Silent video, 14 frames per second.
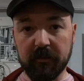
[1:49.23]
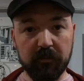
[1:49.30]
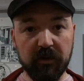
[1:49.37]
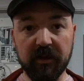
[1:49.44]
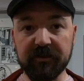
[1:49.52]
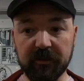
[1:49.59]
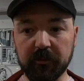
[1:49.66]

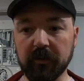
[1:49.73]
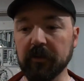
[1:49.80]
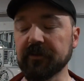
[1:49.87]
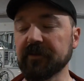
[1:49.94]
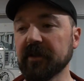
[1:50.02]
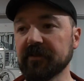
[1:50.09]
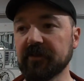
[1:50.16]
pressing
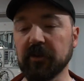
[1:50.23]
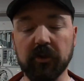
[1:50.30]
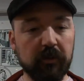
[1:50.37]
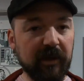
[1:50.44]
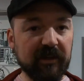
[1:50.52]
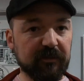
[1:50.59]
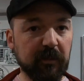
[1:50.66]
process to
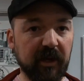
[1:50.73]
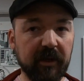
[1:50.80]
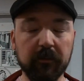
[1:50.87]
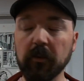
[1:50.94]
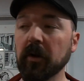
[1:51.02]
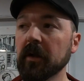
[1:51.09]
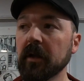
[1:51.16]
correct spine
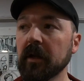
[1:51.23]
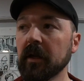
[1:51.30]
roll.